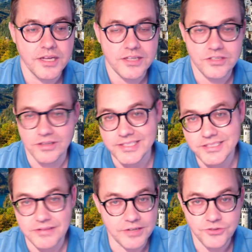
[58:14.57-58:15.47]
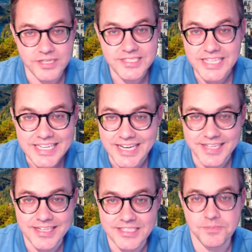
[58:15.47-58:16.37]
So let's address the
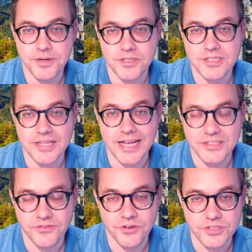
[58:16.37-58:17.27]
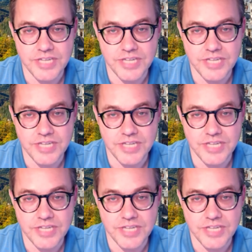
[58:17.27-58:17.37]
Canadian Experience class first.